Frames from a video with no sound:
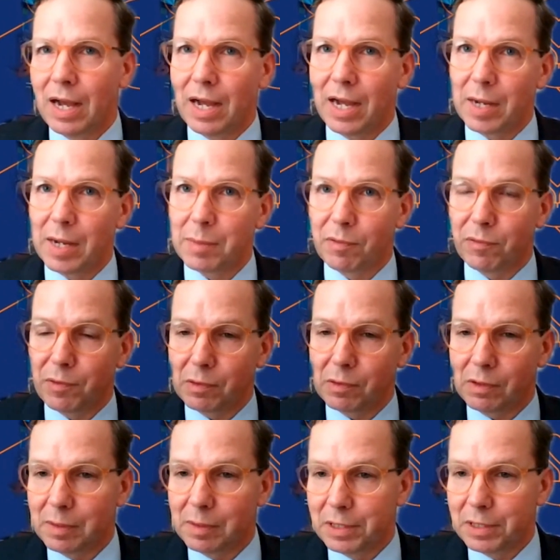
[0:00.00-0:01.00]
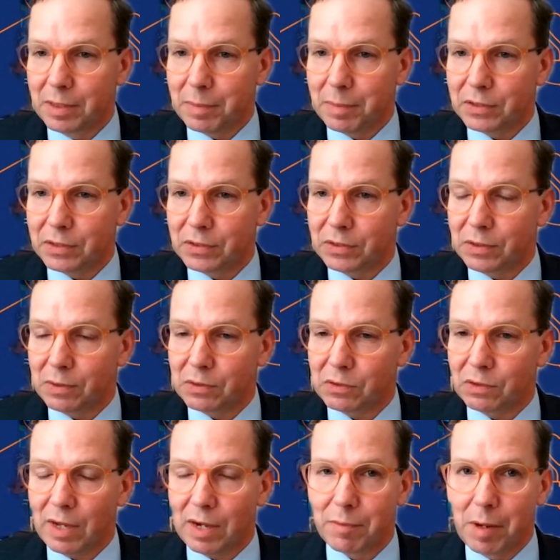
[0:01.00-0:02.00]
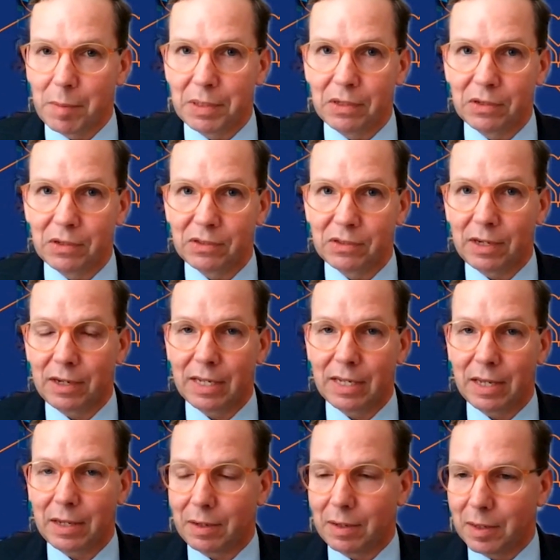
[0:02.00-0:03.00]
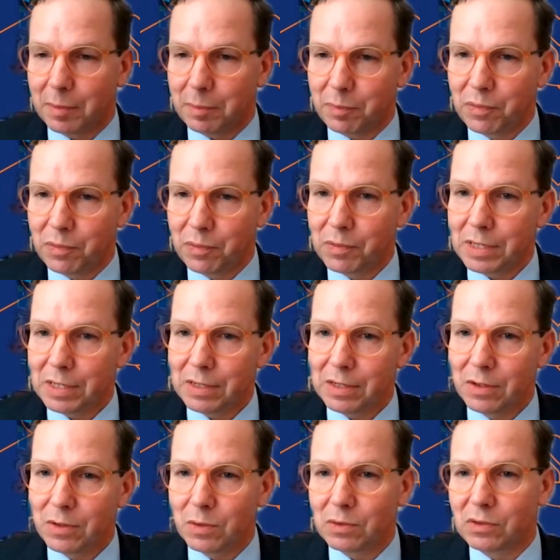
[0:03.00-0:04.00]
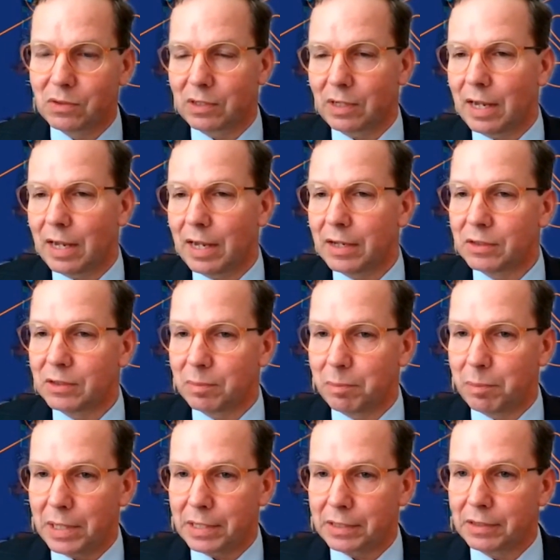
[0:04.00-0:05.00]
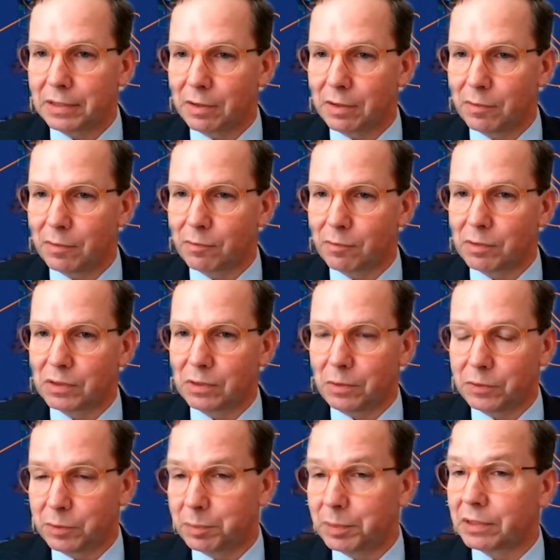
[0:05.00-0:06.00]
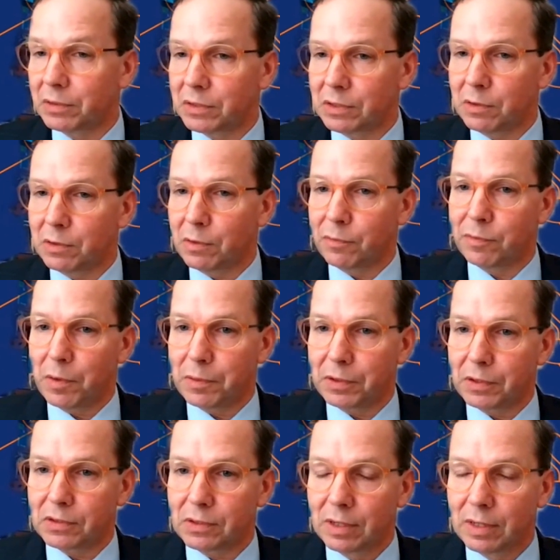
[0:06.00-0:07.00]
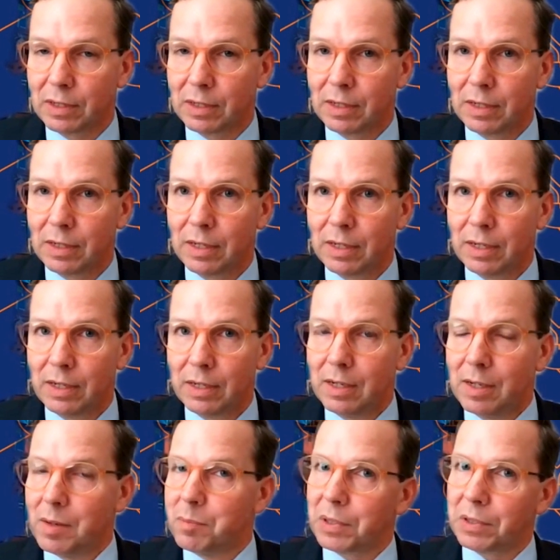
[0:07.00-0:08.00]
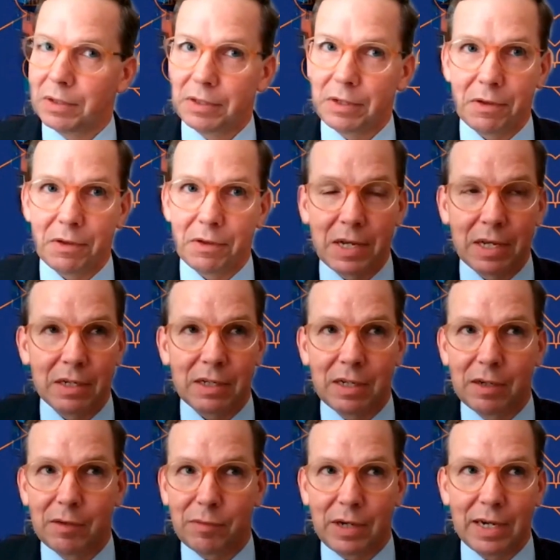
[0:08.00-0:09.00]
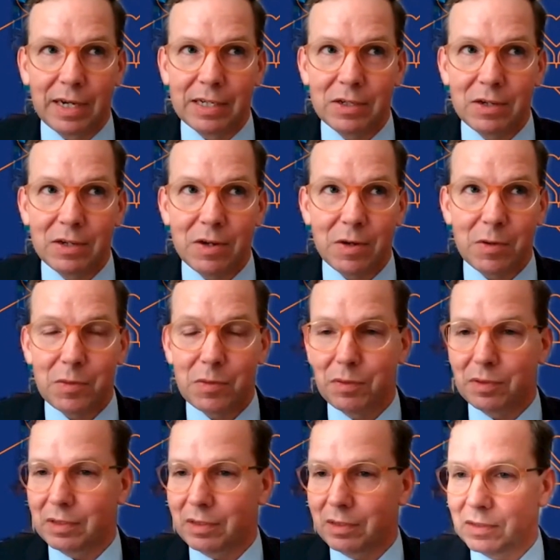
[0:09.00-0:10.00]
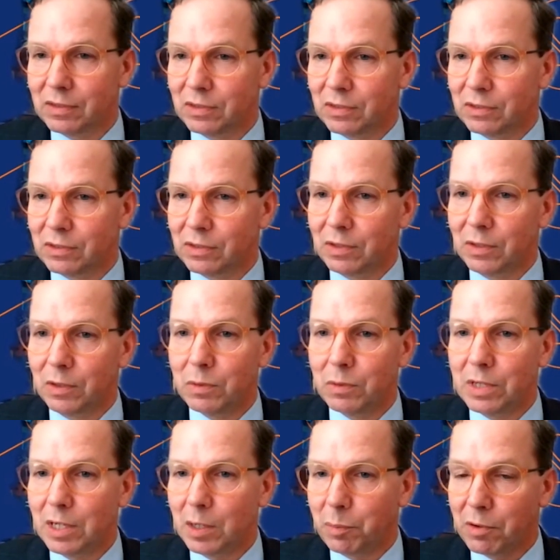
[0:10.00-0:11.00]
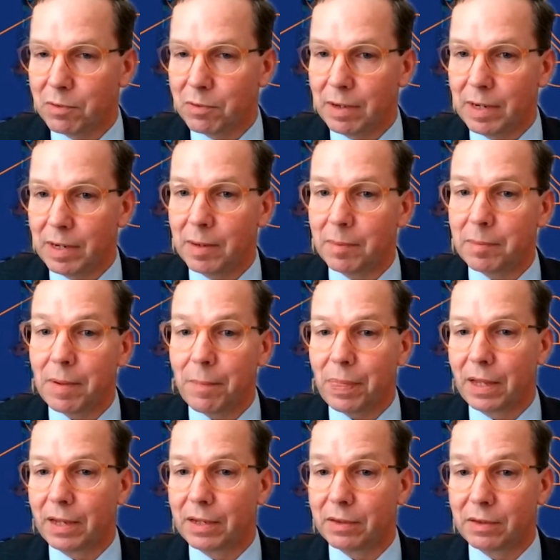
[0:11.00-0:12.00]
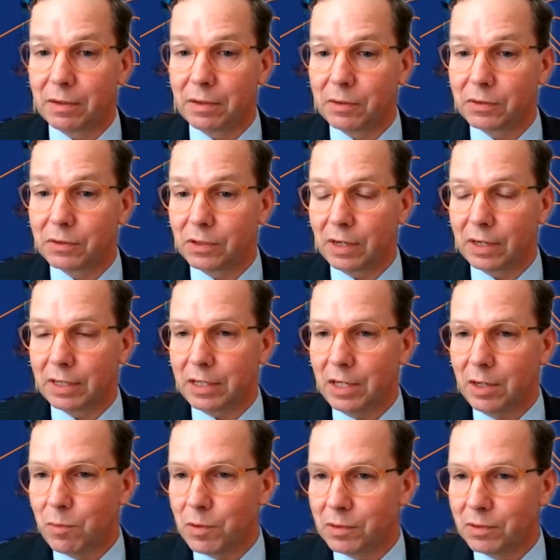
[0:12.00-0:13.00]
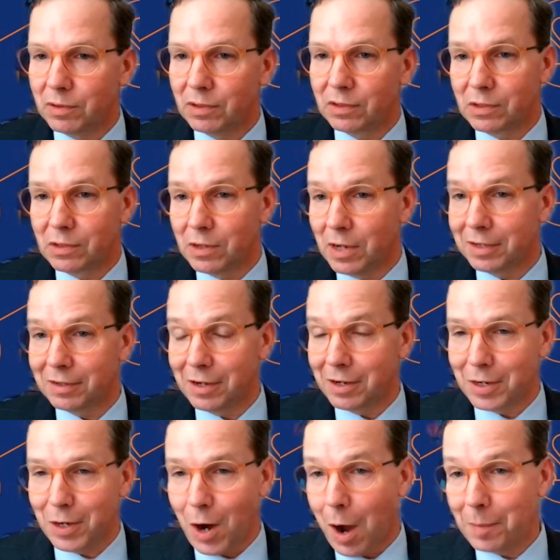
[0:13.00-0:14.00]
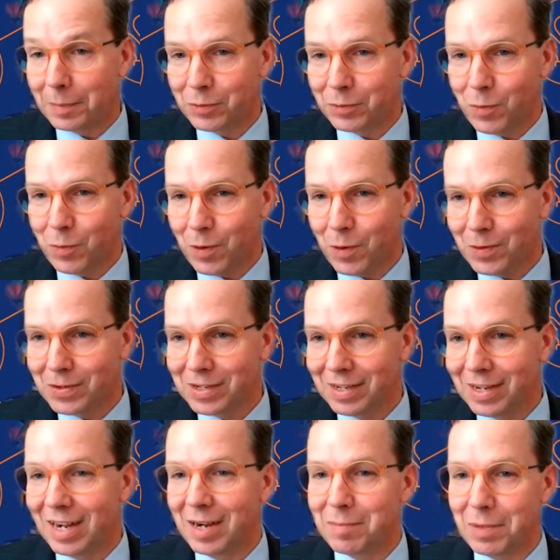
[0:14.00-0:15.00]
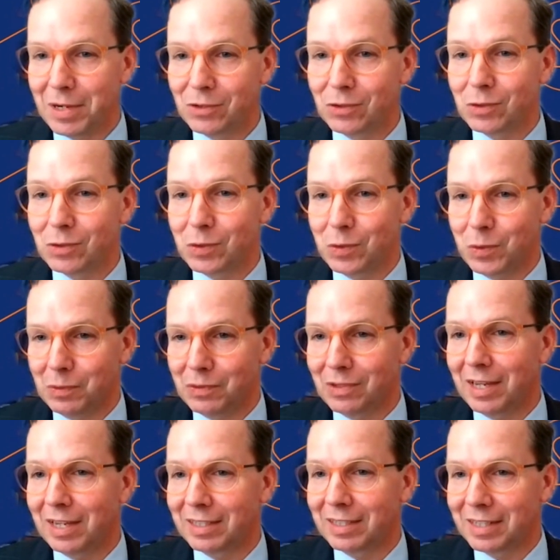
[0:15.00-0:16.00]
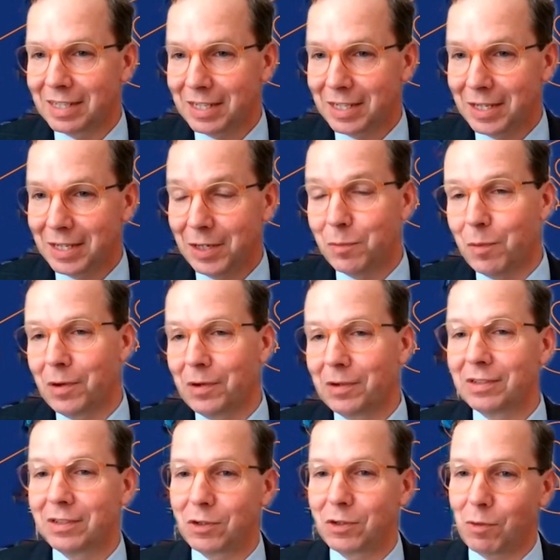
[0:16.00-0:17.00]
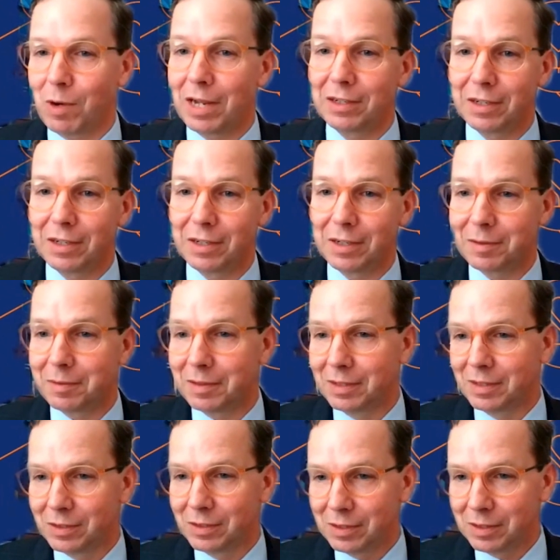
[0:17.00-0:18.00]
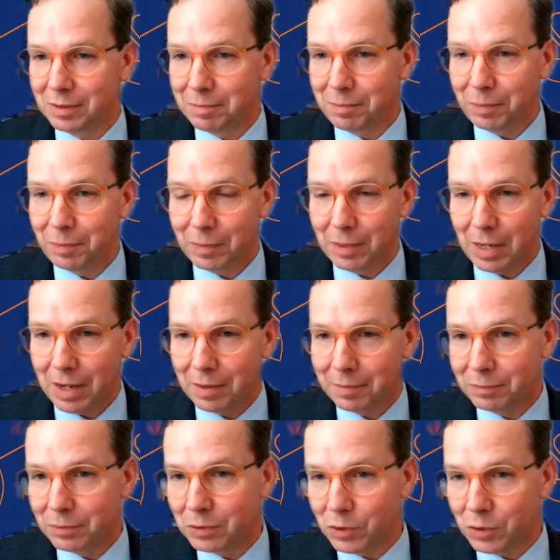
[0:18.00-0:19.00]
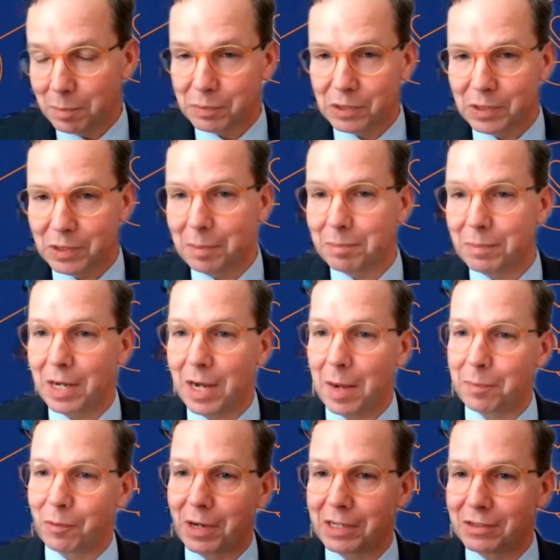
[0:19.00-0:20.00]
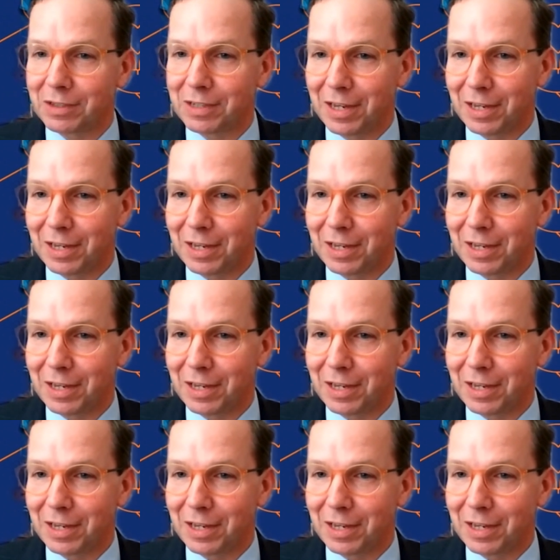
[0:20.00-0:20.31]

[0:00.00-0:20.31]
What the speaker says: I prefer limiting my search that way because then I get a pretty good sized bucket of results, but they're still focused. But on the other hand, if I know that this is a unique program and there's a keyword that's not a common word, I might just use that keyword to try to jump, skip, and hop right to the